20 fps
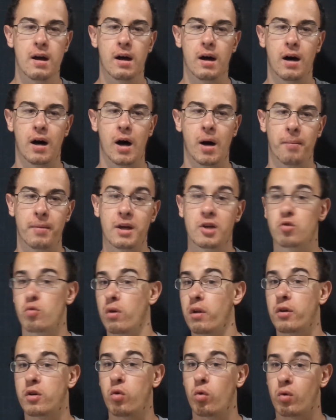Um, he has
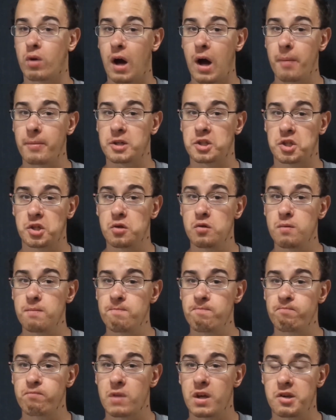really cool comics, too.
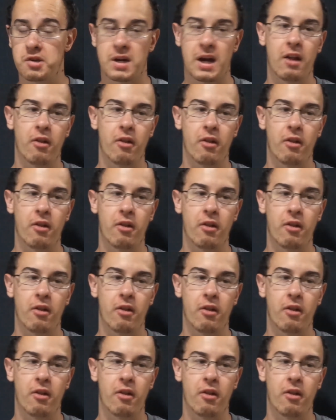He's kind